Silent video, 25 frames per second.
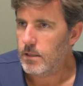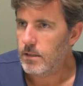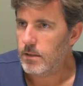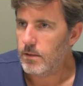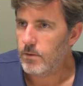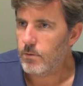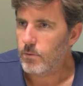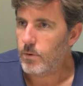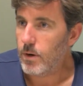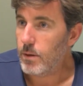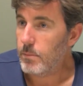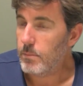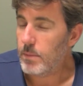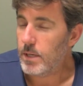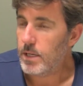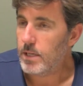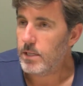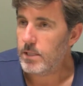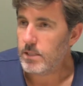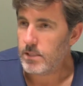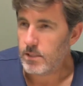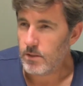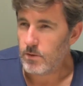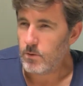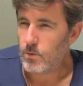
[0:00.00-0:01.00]
remit
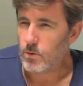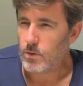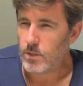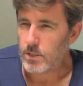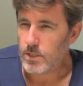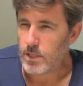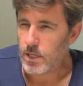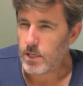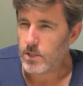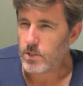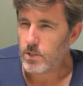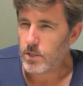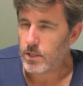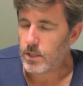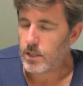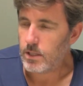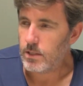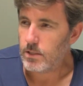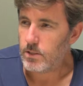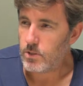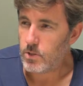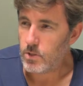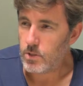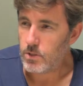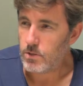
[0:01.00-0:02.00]
is, or essentially
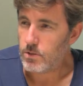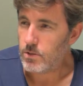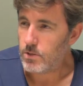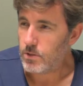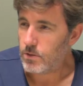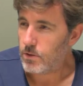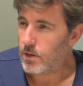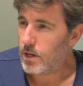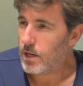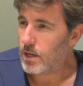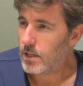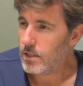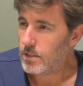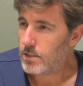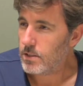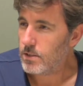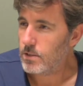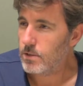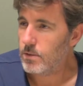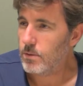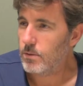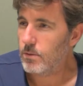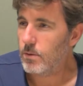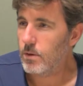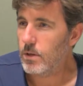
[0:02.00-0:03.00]
the students are
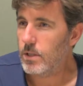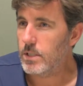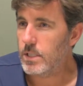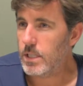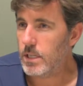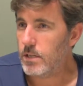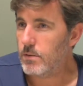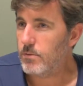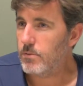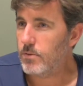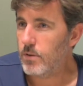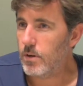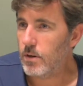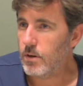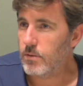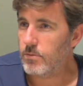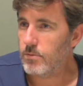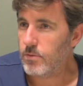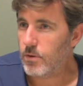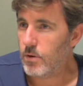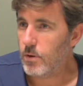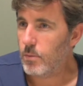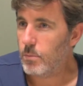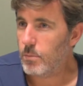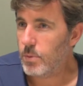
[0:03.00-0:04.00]
asked to identify a
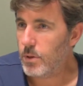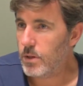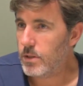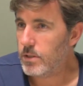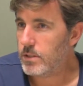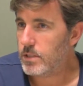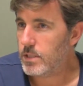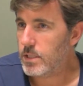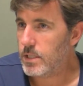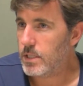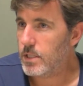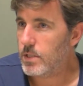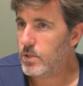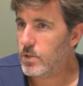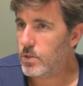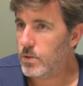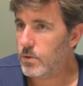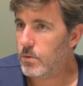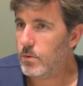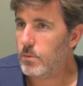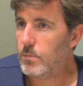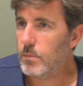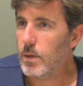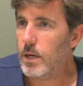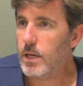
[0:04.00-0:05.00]
foreign policy
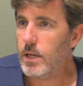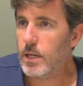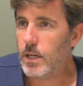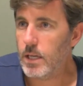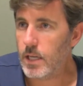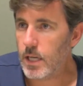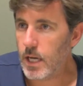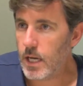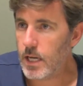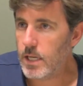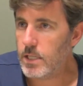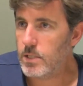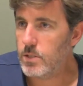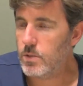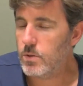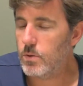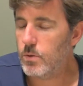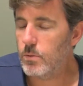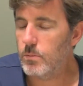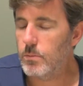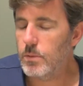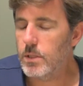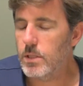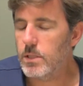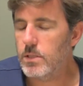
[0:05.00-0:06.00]
issue and make a case
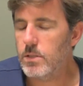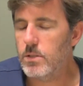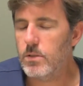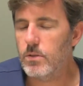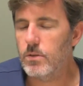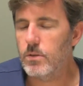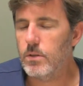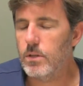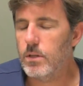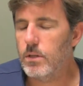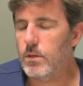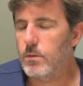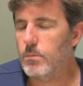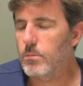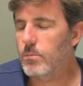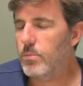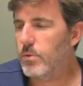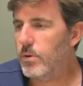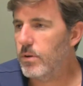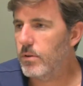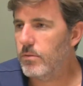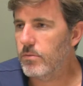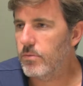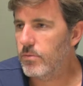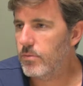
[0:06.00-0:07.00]
to a minister in a
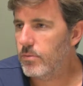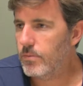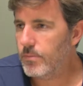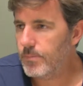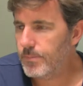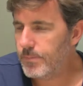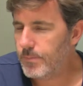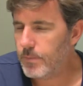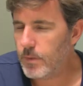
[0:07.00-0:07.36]
brief